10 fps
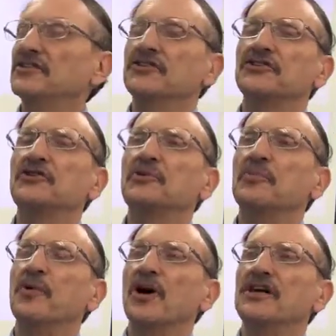it's a student
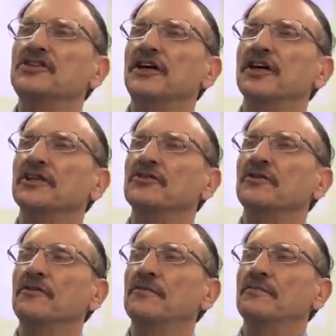project. The,
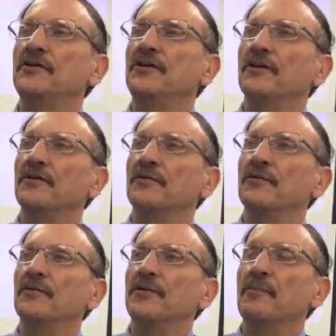the,
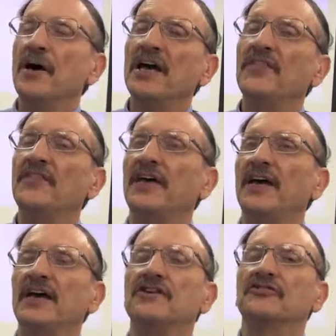the main
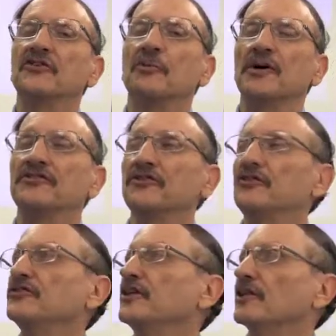thing is so my
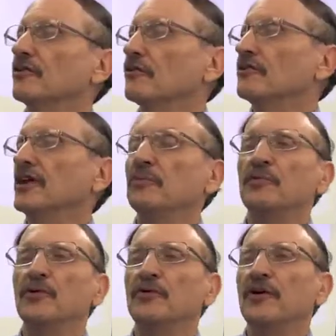students can learn to
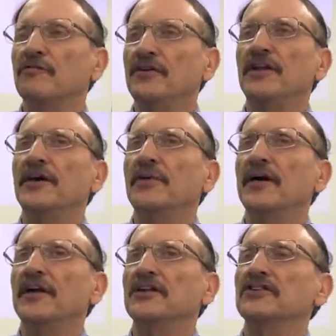improve their video
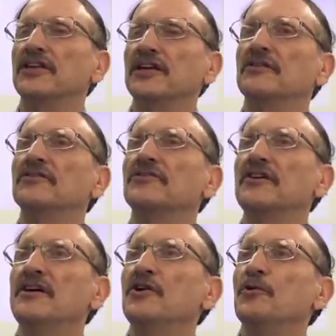editing skills.
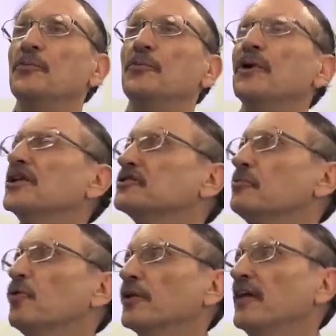But it's
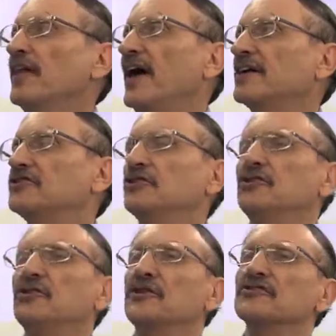more than that
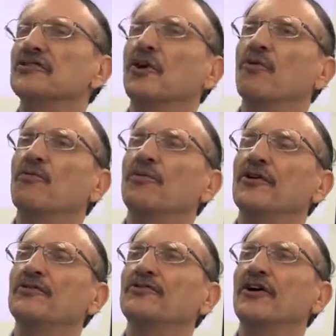too. There's an
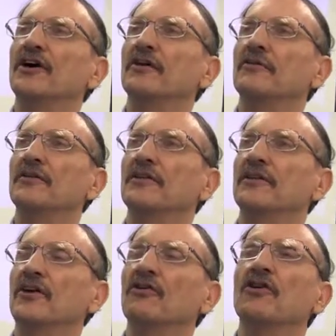there's a, uh,
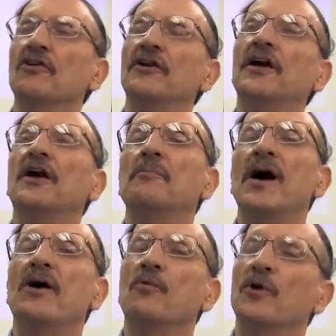they're learning
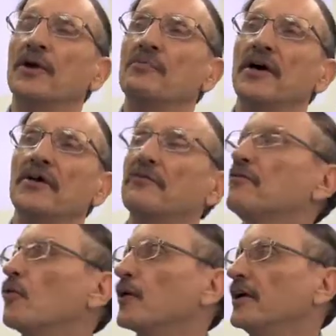about what a
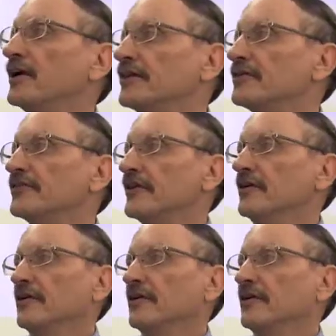metaphor is,